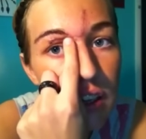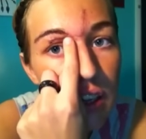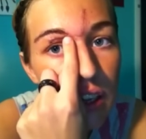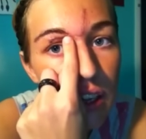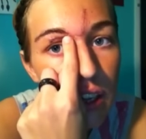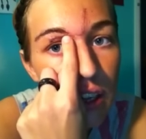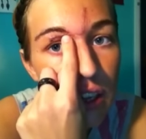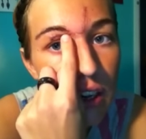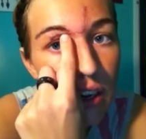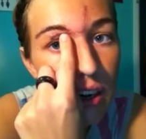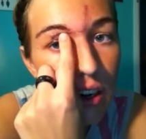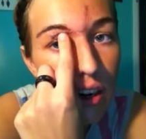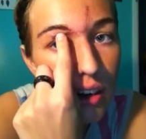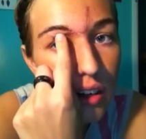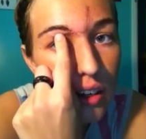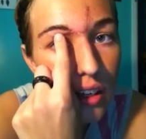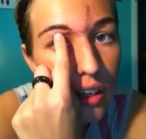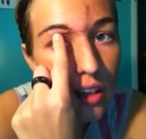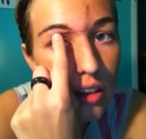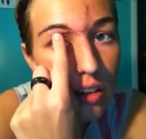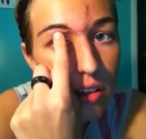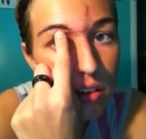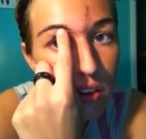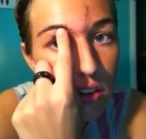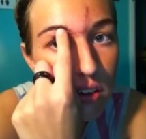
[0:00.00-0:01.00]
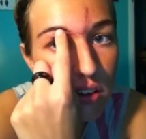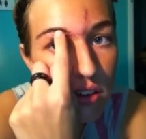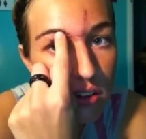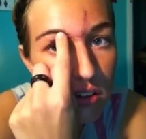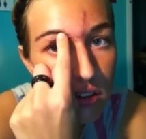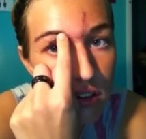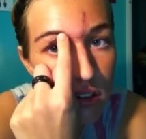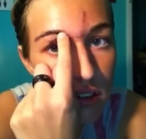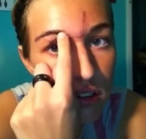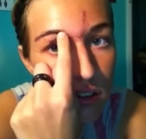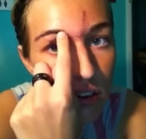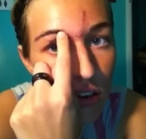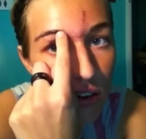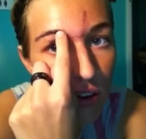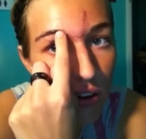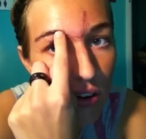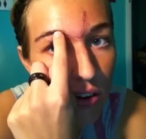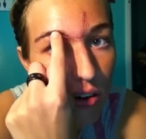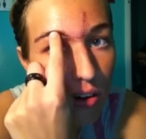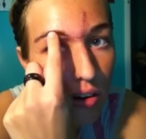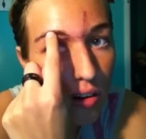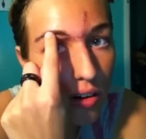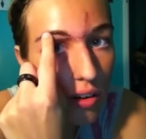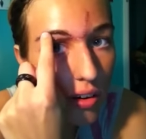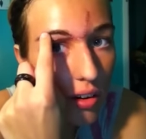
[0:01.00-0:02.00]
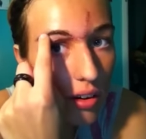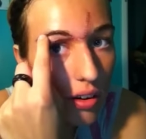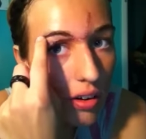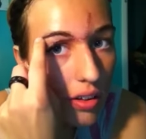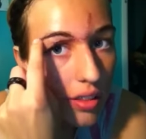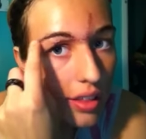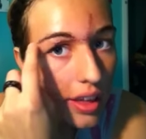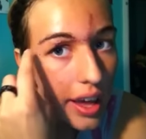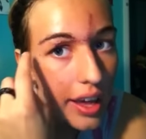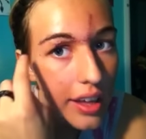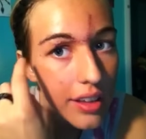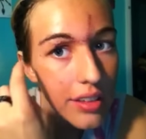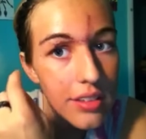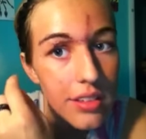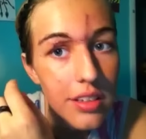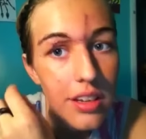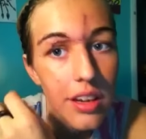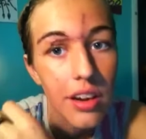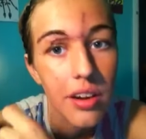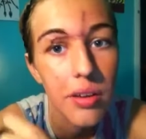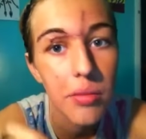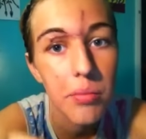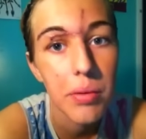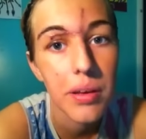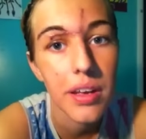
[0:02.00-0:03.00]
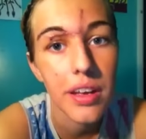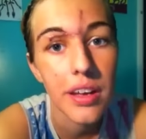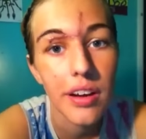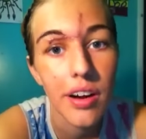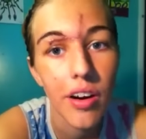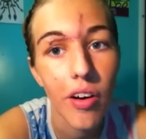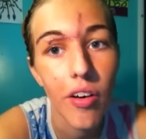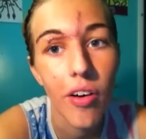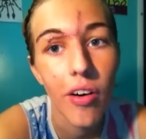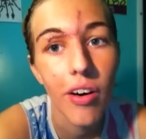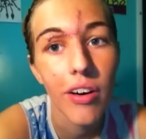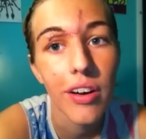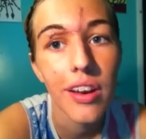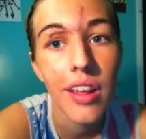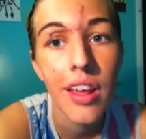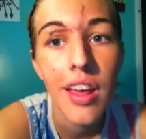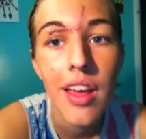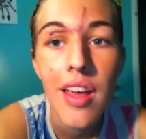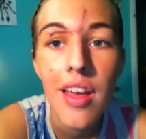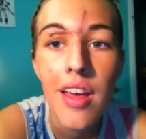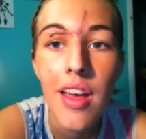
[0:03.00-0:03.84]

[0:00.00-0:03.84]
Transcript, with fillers: getting it on here because all that's going to be gone